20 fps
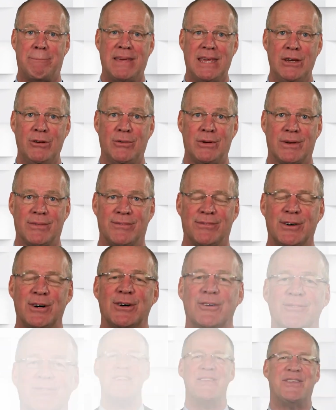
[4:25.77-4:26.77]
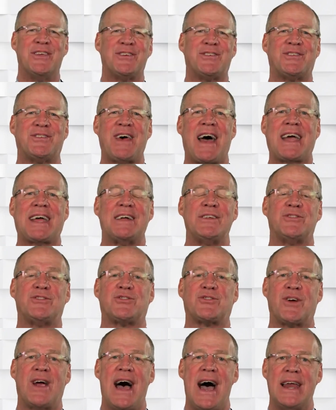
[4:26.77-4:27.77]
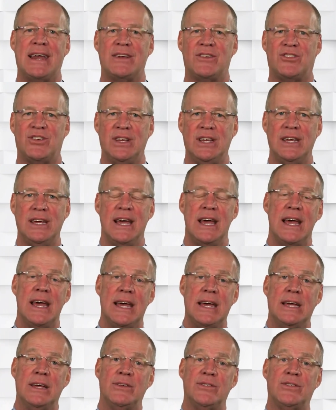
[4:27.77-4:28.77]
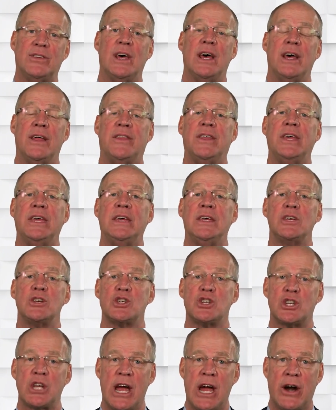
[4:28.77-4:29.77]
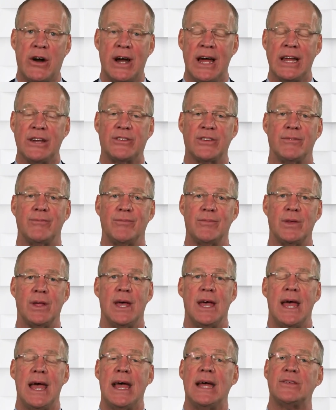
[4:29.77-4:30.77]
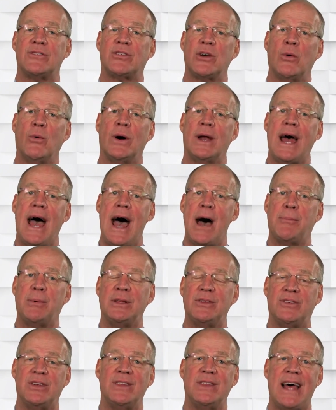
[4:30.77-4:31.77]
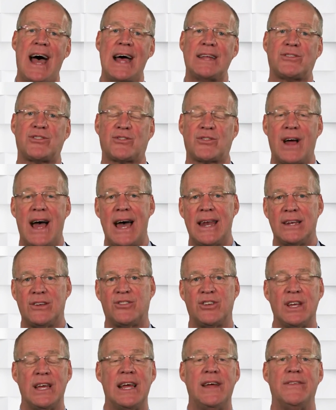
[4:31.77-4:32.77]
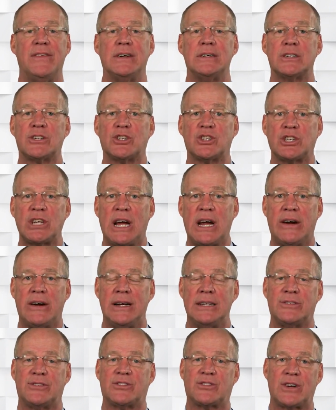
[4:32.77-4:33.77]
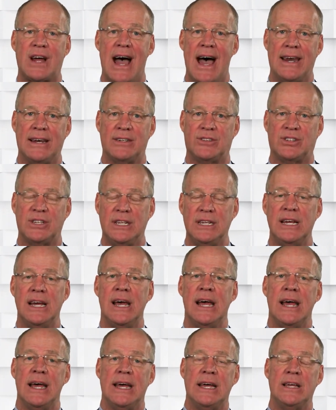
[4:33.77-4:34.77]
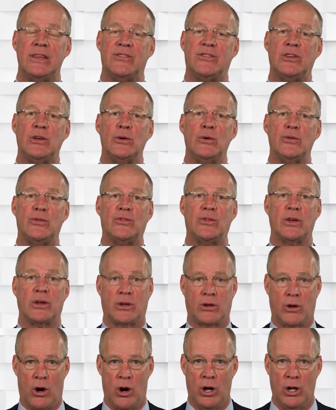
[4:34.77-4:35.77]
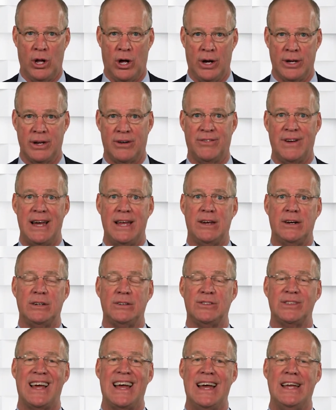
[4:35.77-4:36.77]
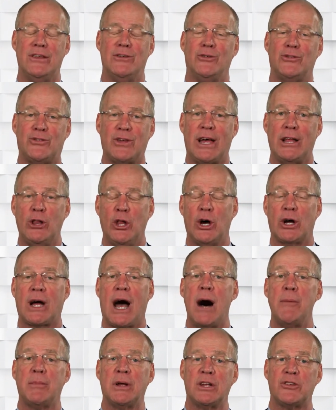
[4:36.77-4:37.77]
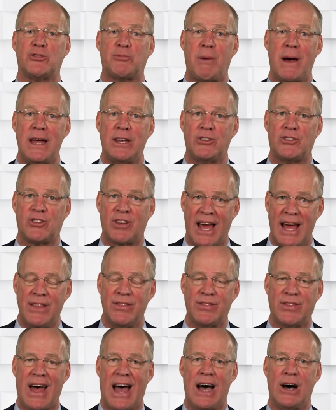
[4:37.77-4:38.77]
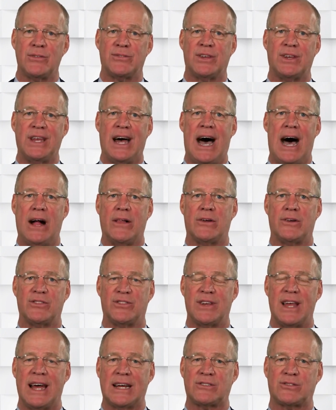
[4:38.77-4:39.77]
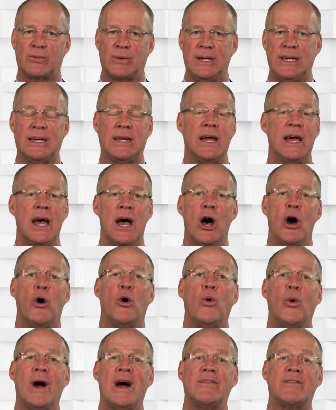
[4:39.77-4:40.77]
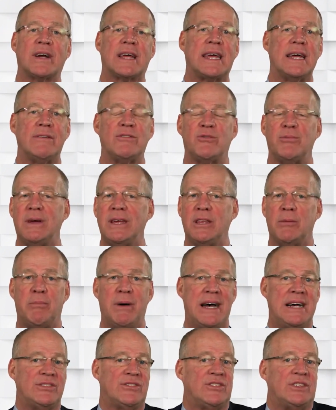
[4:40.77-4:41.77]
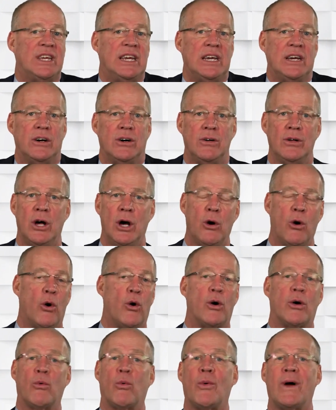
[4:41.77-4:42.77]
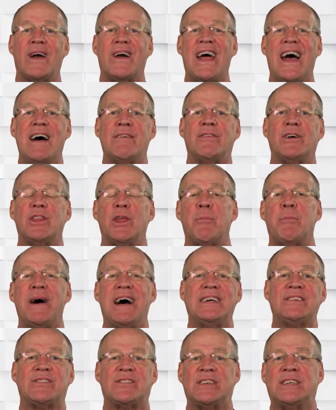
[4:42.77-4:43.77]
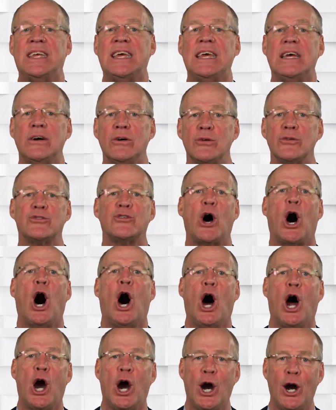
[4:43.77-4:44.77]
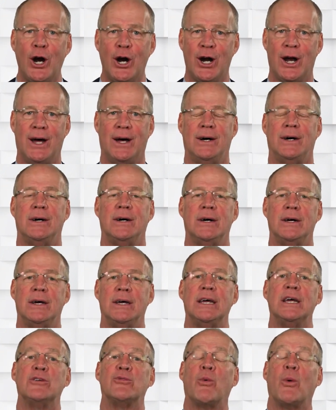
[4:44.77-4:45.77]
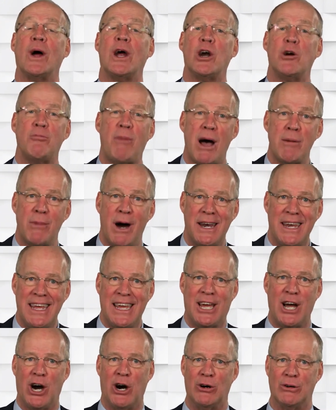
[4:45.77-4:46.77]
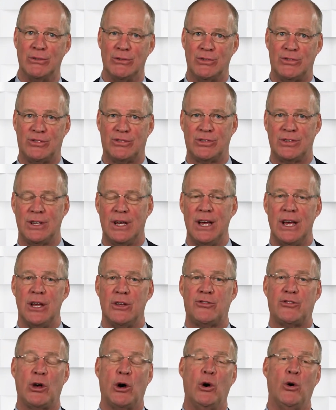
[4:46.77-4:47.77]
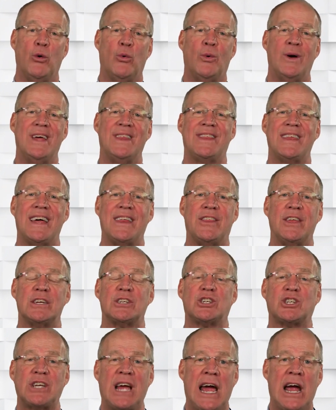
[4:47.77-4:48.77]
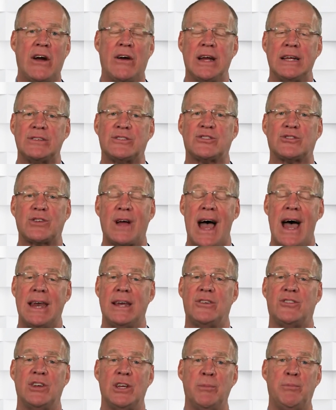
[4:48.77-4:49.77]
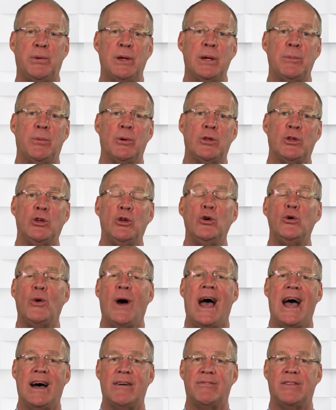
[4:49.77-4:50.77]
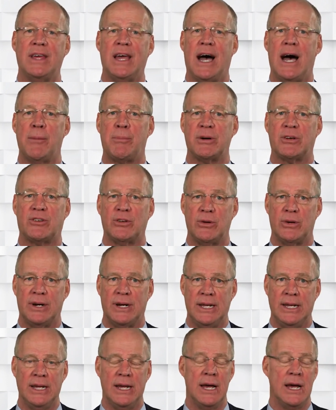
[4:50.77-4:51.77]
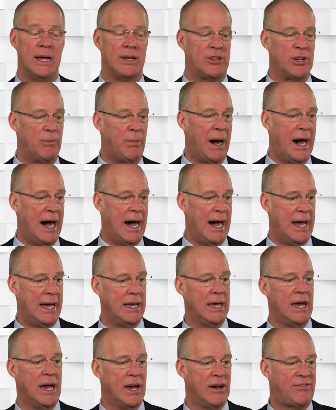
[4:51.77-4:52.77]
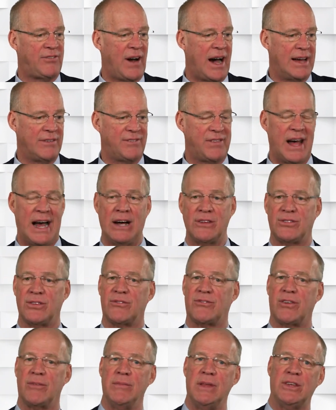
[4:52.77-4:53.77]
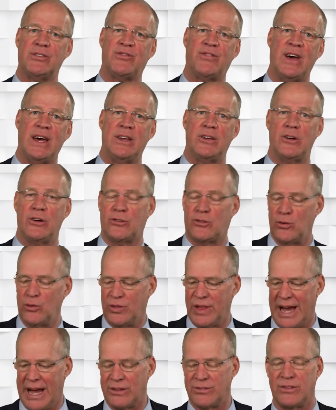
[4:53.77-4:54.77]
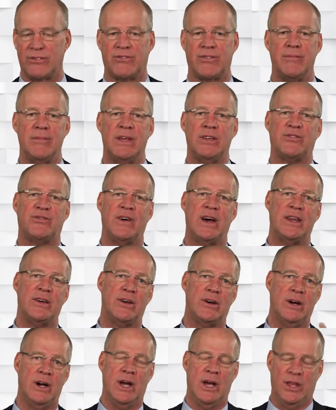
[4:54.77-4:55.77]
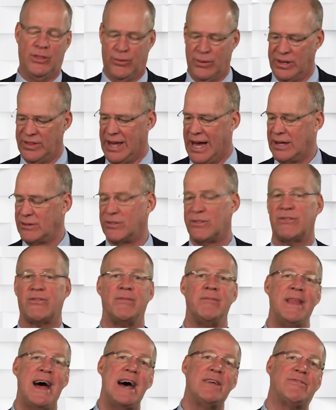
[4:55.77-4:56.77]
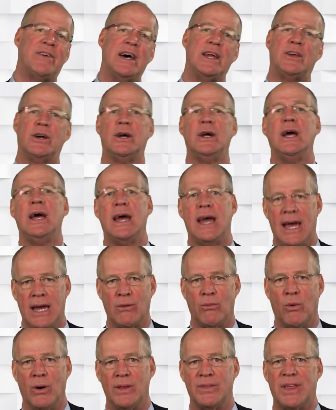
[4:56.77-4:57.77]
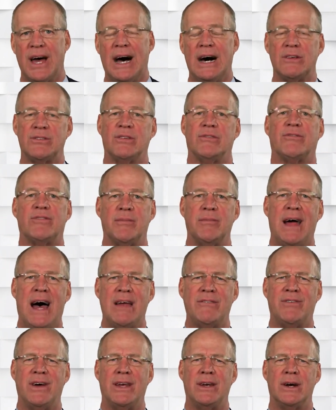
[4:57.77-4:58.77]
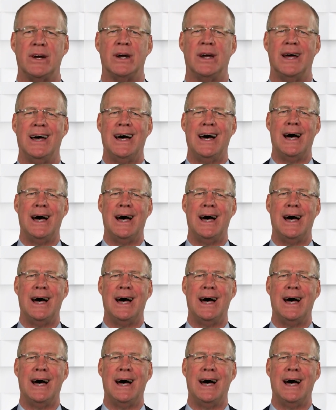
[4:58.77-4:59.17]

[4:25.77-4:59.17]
Beautiful. The second strategy is the share it. And so what happens in that strategy, in the share it strategy, is you call all your vendors and you say, look, I'm going to spend $10,000 next week. Whoever gives me the best deal or wherever the best deals are is where my money goes. So with the share it strategy, you have the opportunity to buy $5,000 from this vendor, $2,000 from this vendor, $3,000 from that vendor, and $1,000 from that vendor.